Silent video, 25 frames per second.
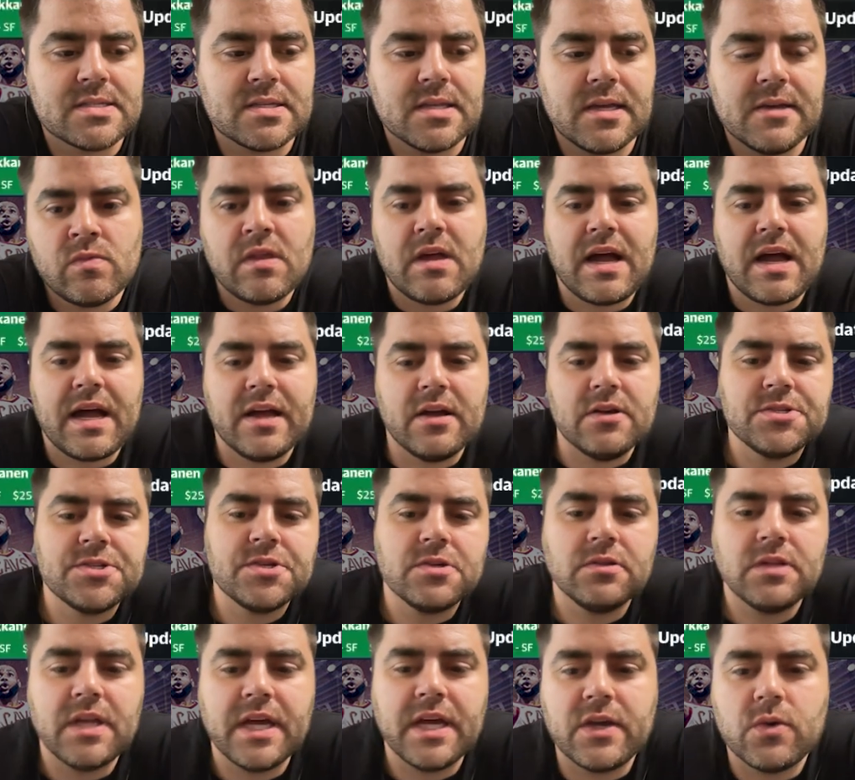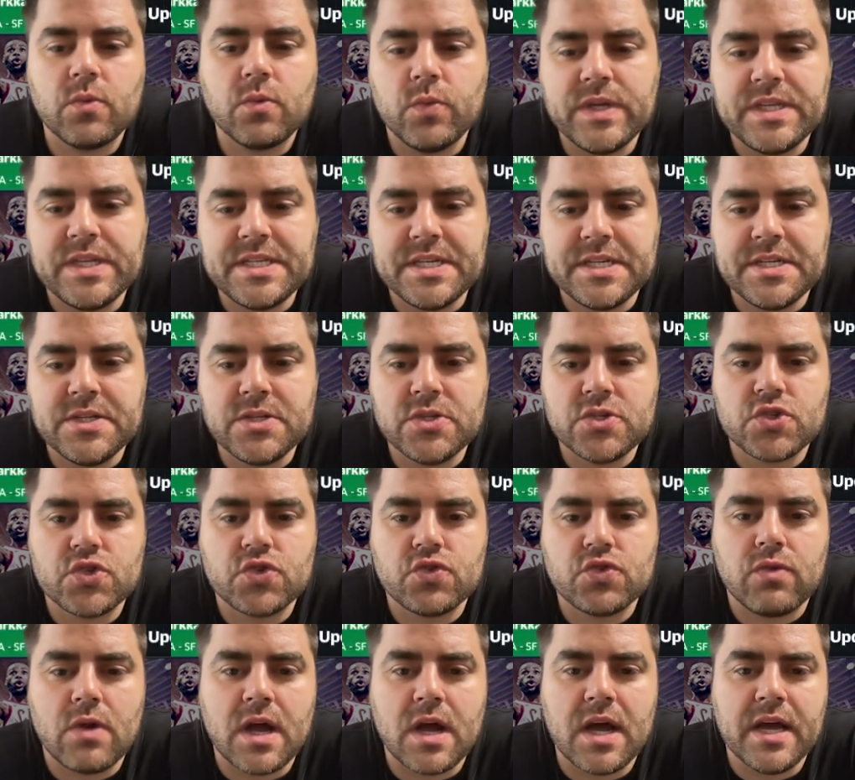left. I also we didn't
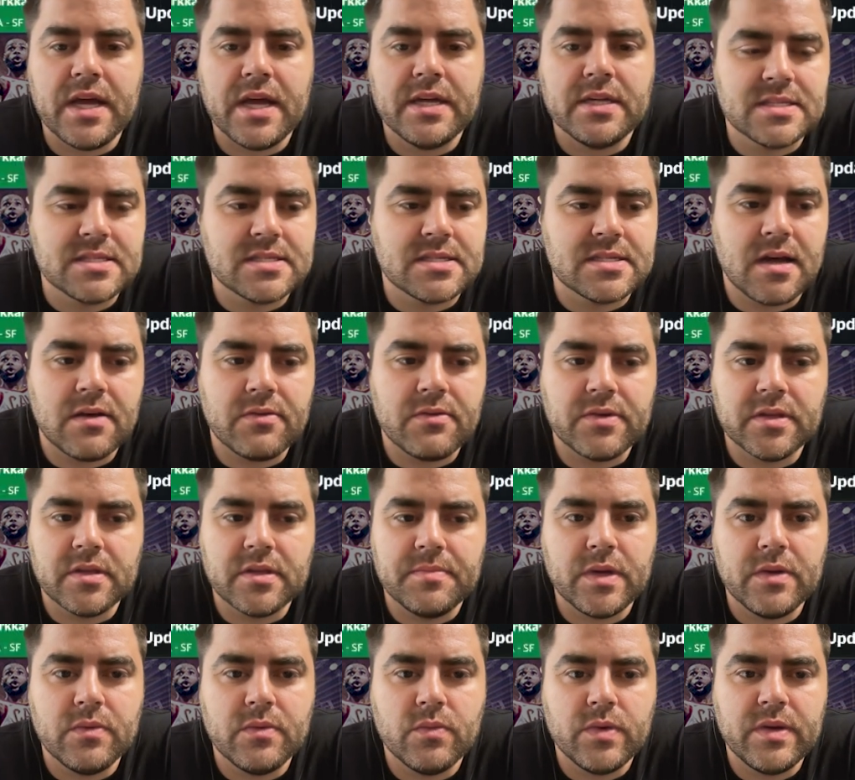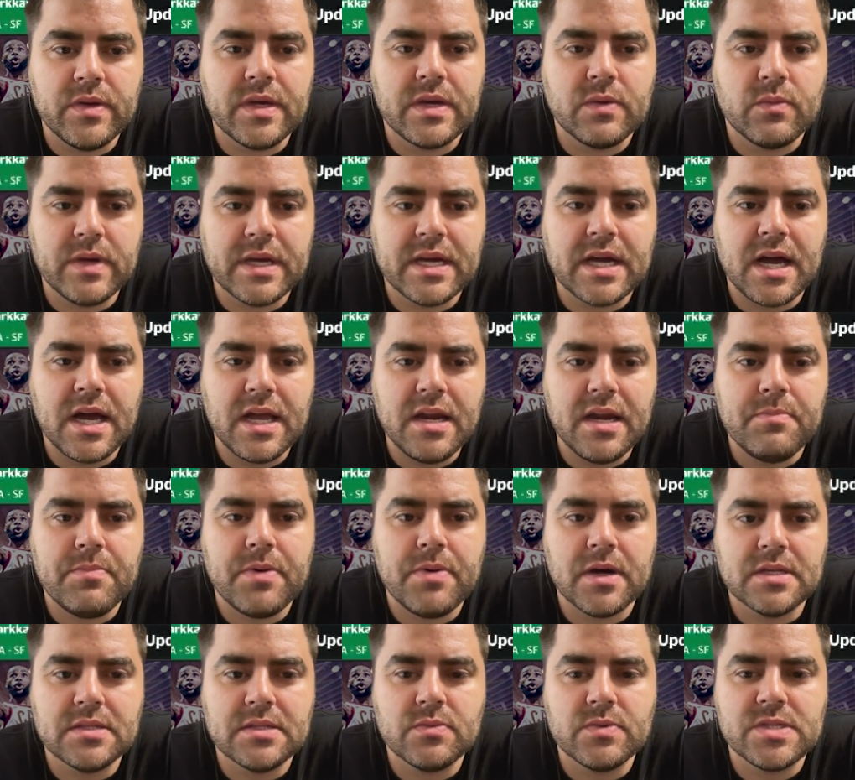try. It's not really we kind of
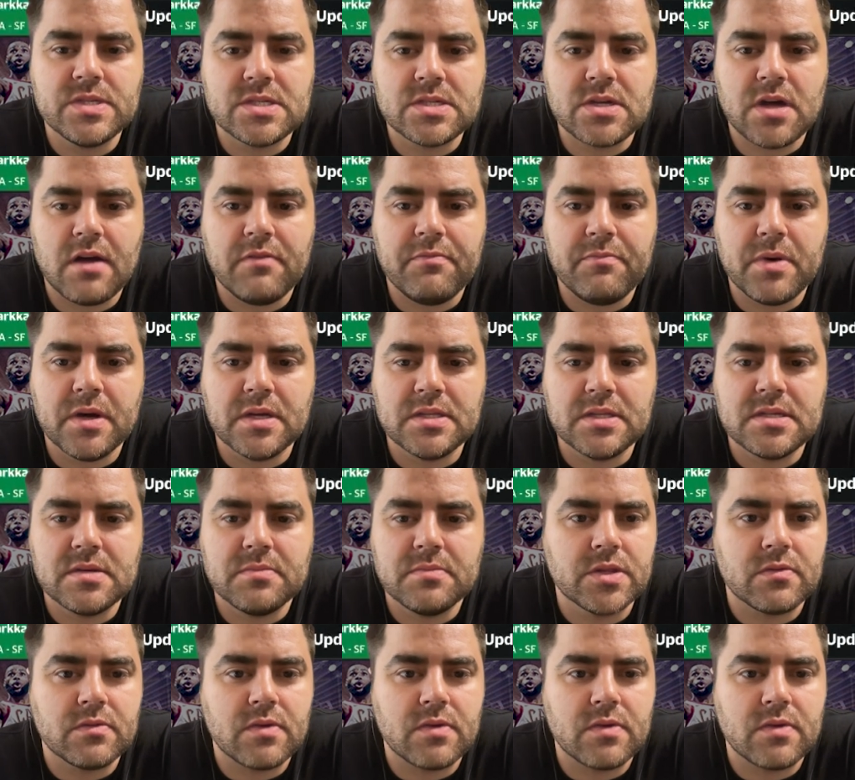we soft punted the